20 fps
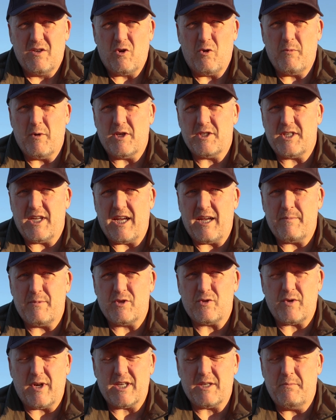almost
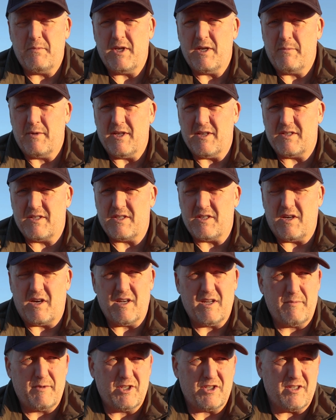abstract, minimalist
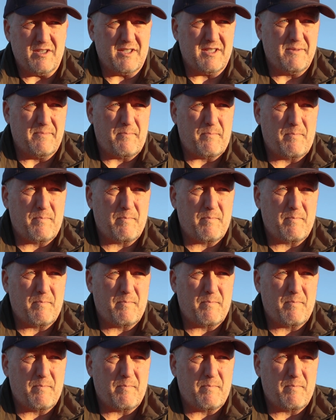style images.